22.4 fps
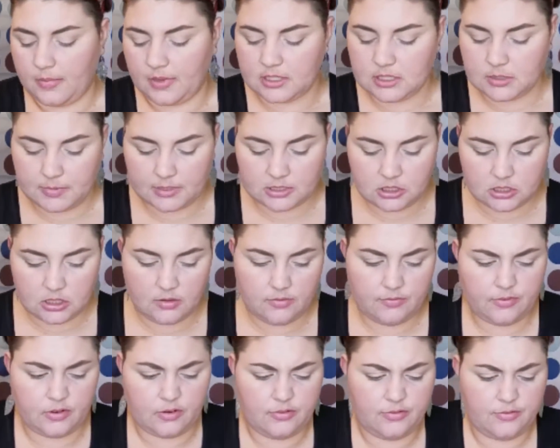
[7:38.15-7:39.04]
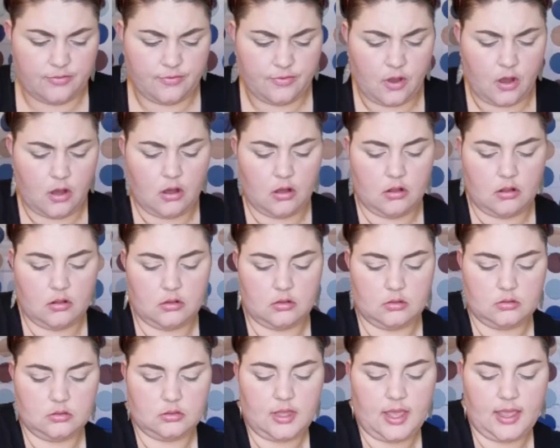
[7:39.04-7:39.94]
Especially for
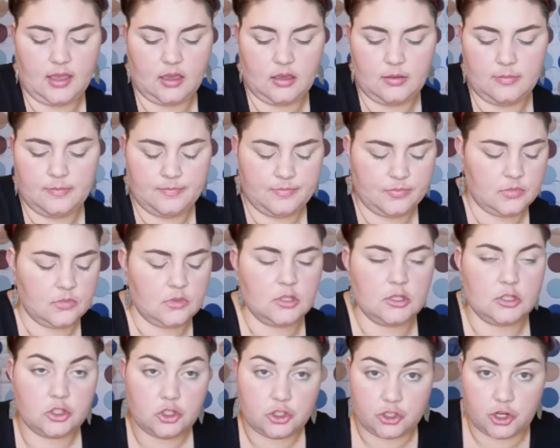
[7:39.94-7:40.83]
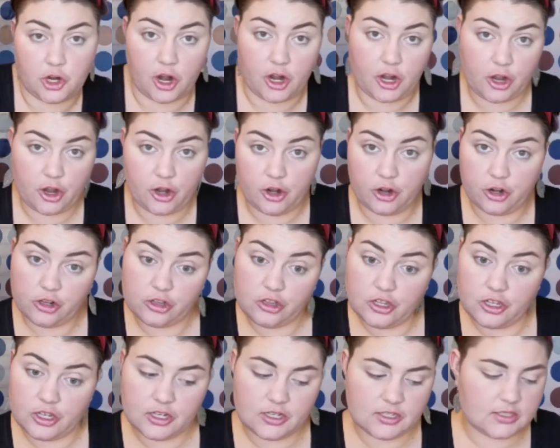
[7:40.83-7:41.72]
fall, like darker
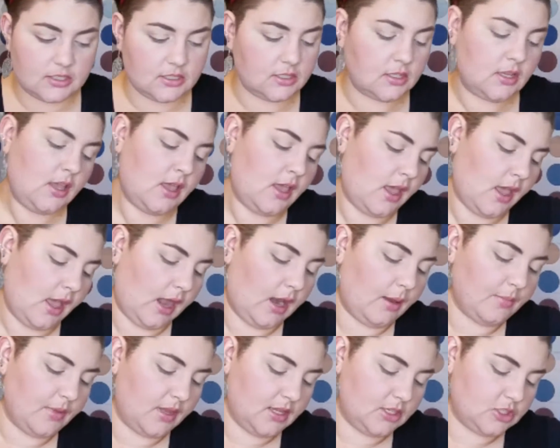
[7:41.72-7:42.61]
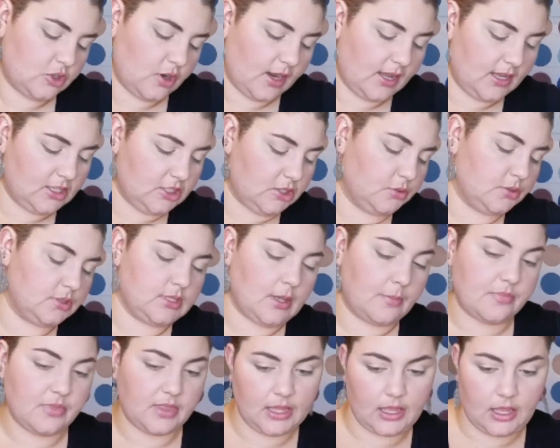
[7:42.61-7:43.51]
looks. And I'm going to try and do
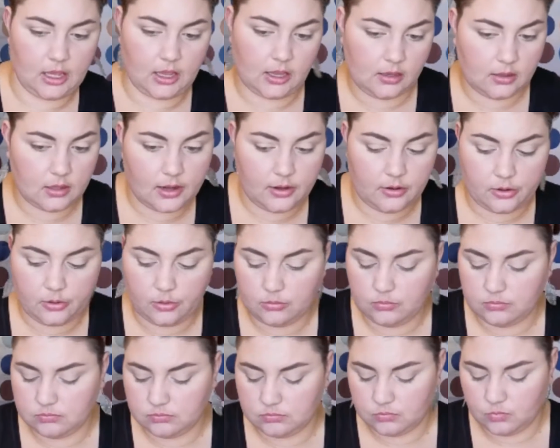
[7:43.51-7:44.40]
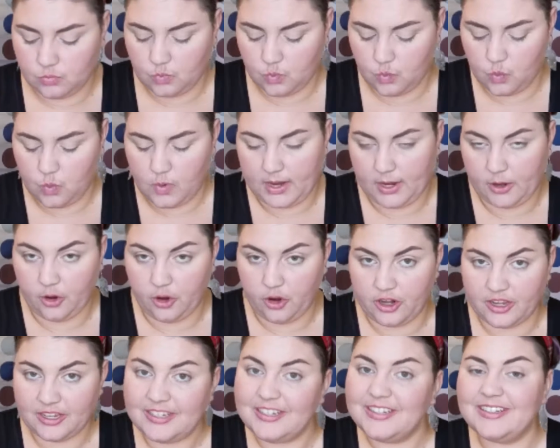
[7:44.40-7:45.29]
something, I don't know,
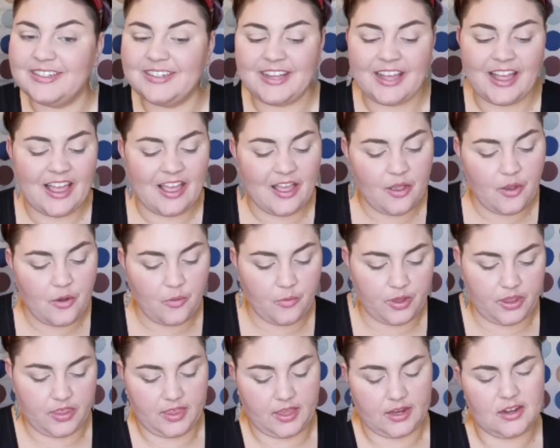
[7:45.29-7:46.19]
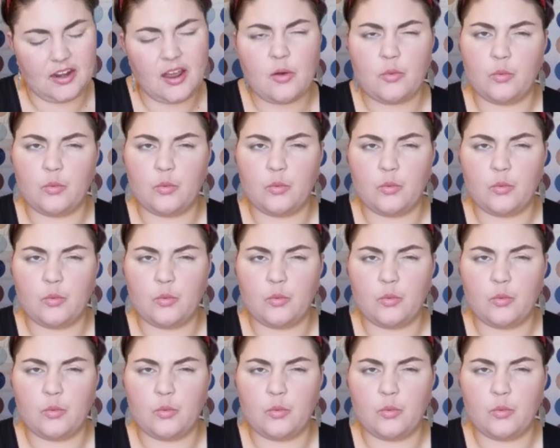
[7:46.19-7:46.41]
weird with it.